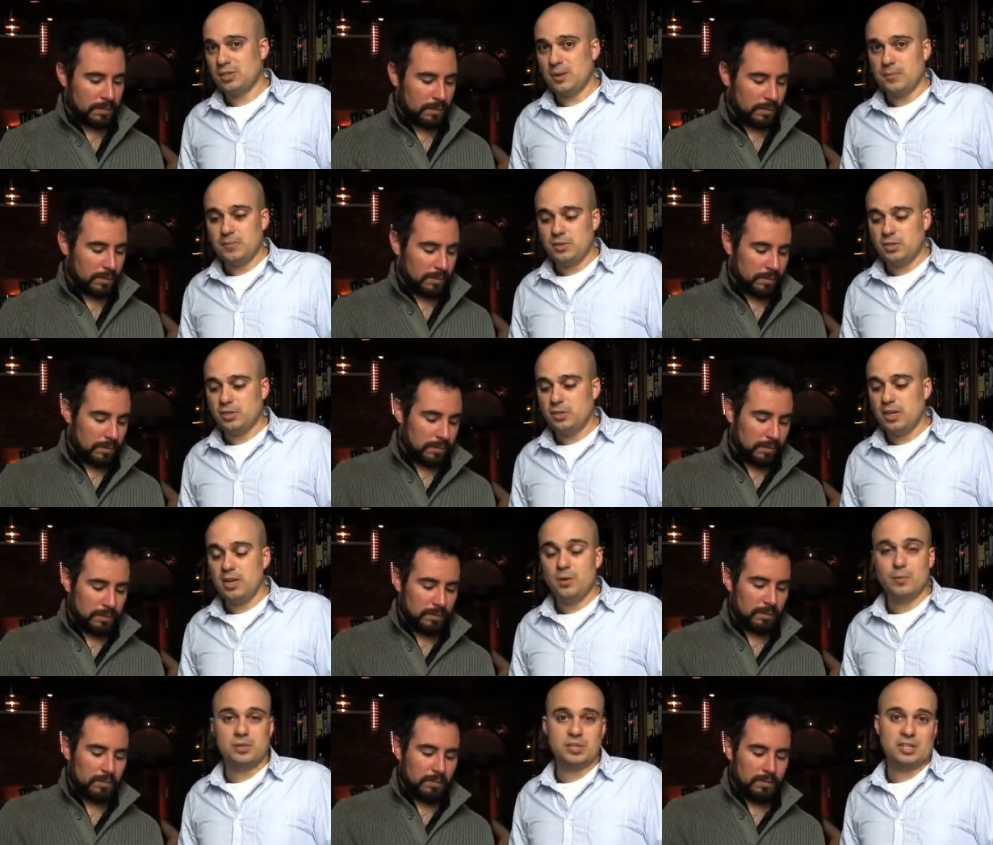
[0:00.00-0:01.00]
Speaker 1: something that you did.
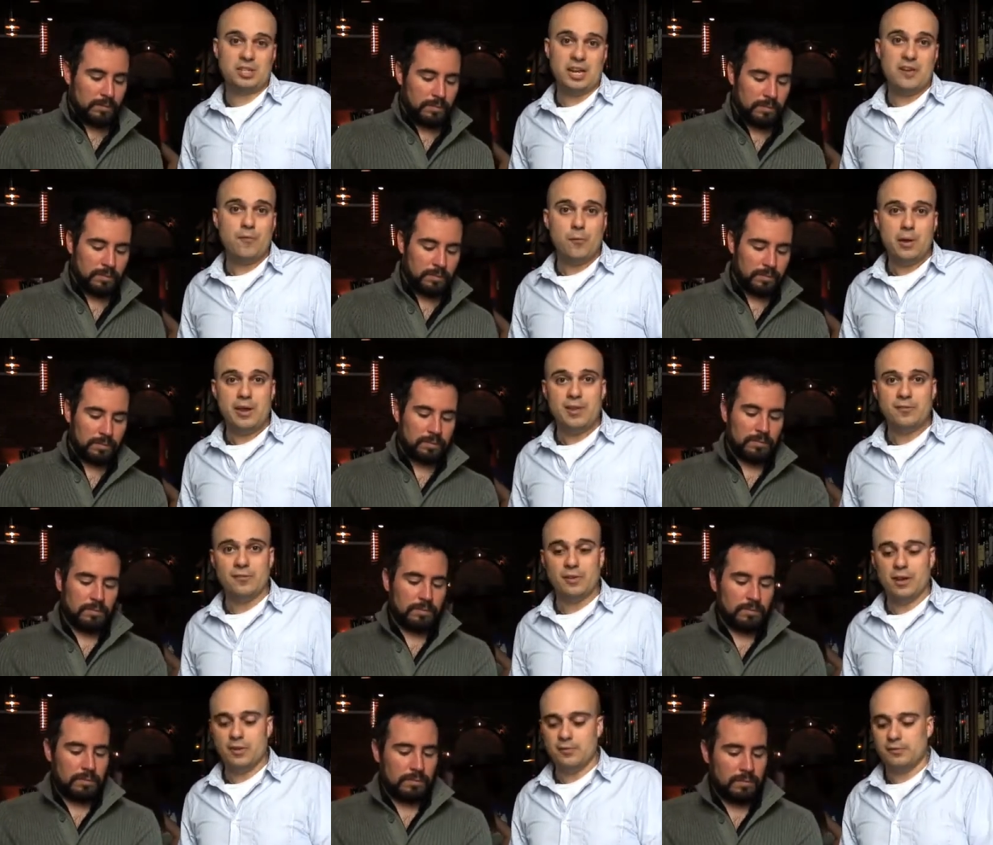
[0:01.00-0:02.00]
It was a safe way
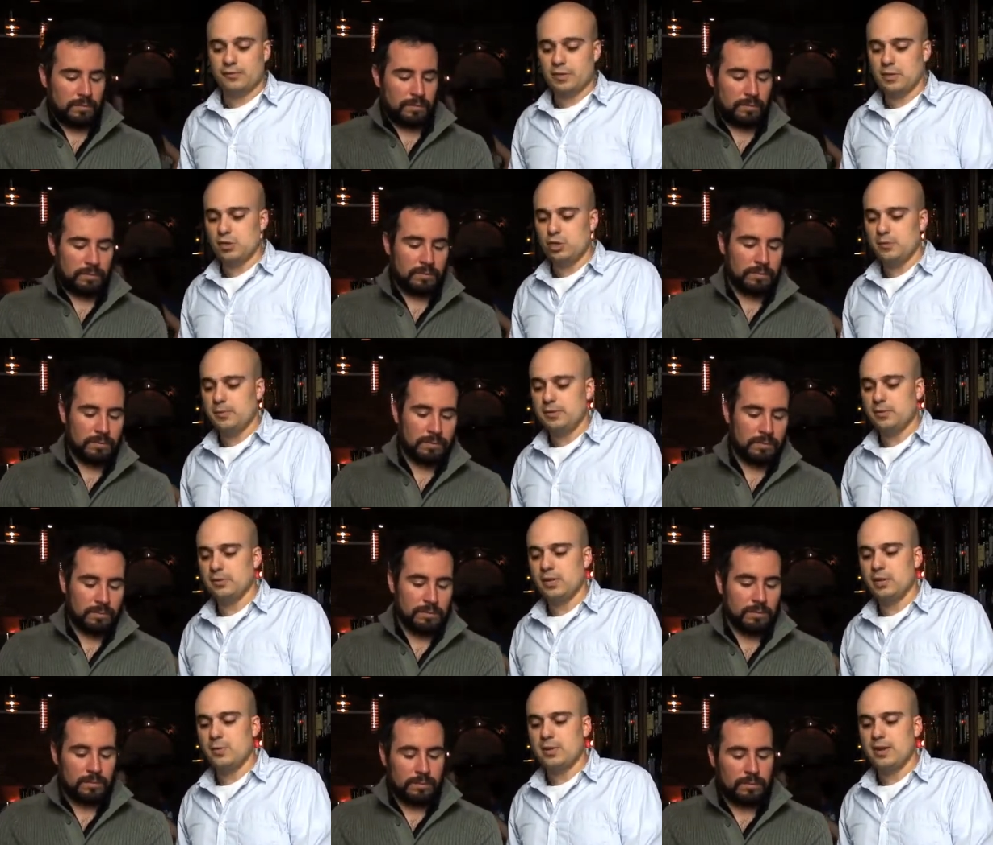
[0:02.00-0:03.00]
of consuming
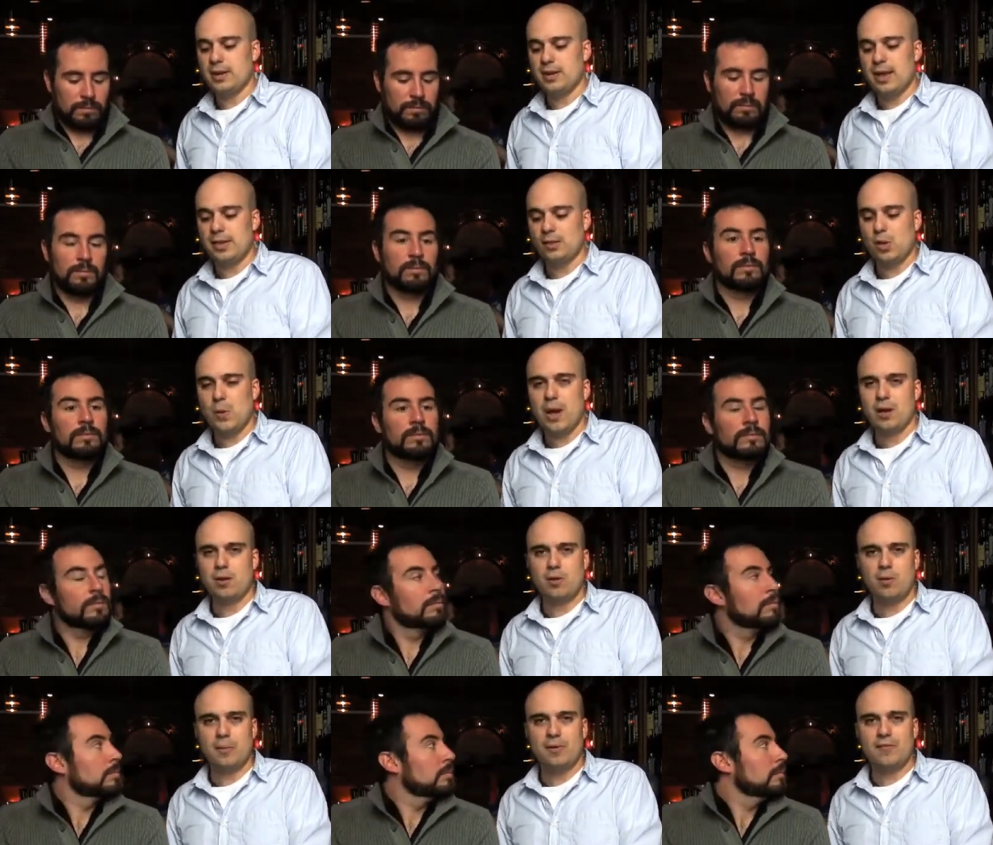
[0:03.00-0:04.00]
liquid at low
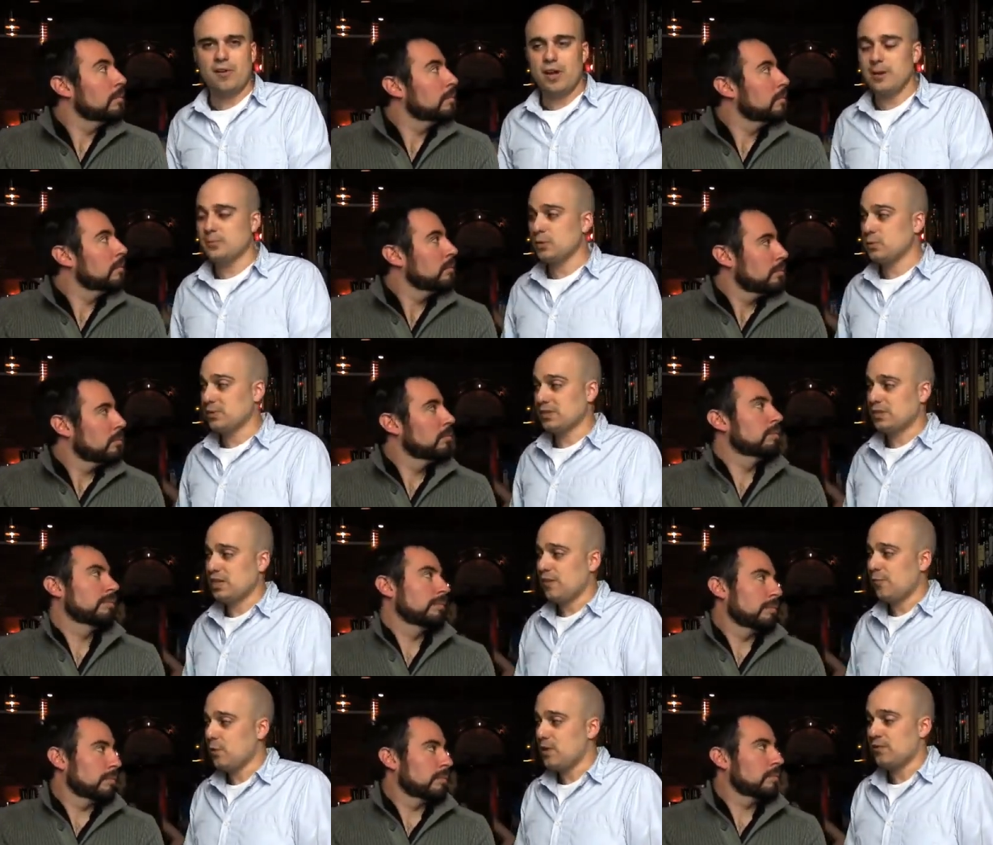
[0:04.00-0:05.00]
alcohol by volumes. It was a
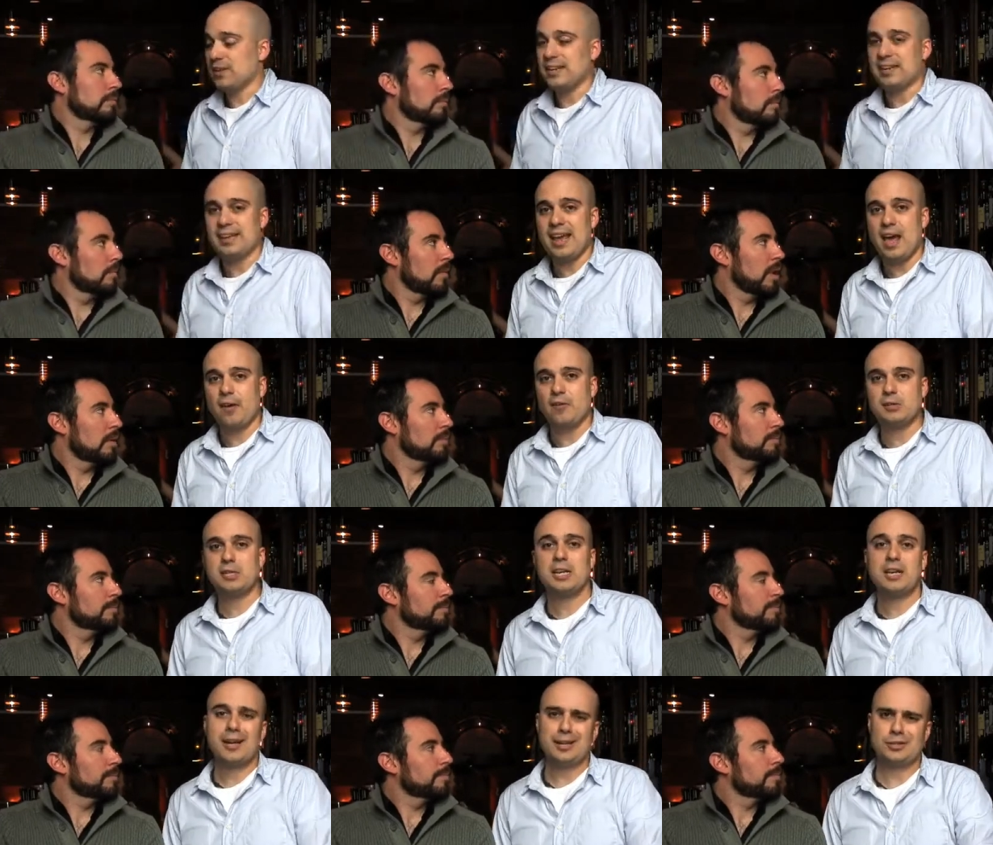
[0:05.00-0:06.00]
safe way of getting calories,
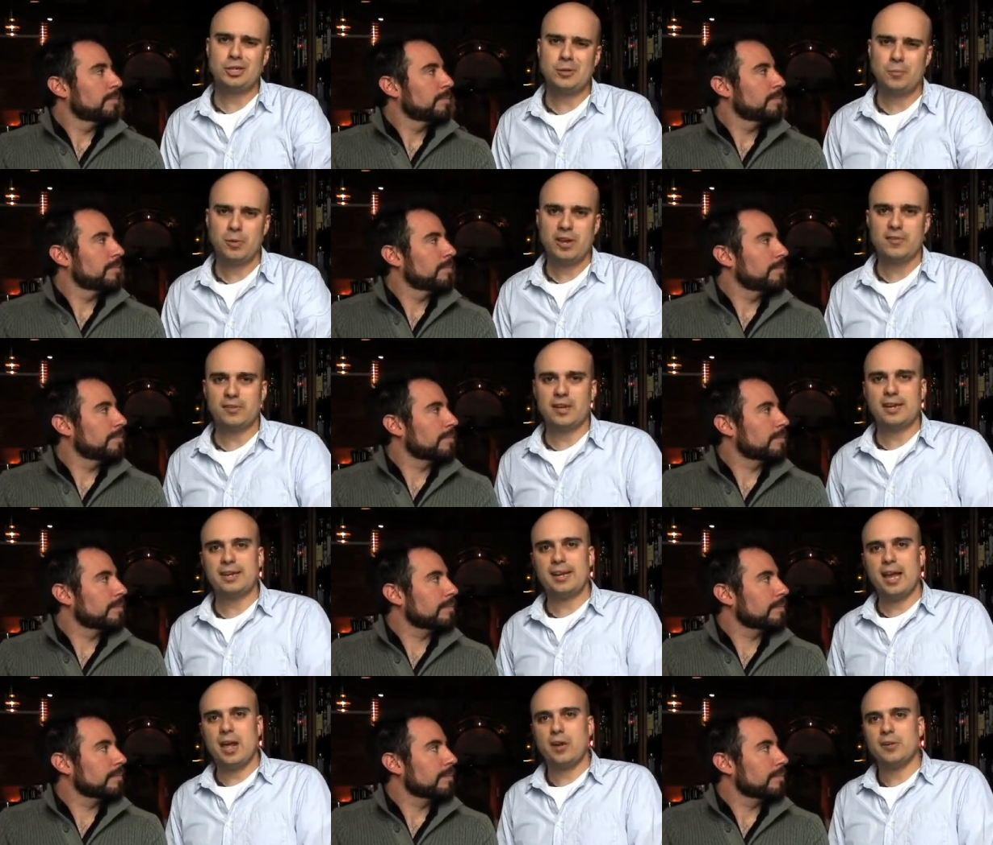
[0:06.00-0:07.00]
a cheap way of getting
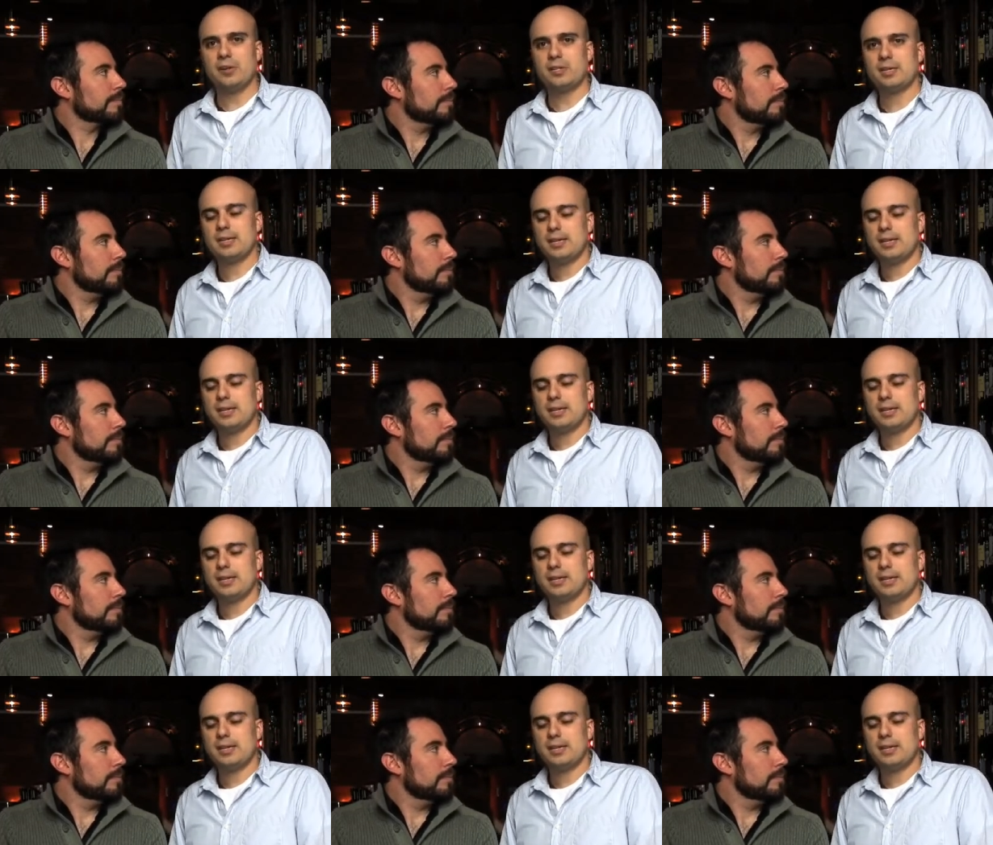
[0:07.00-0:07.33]
calories.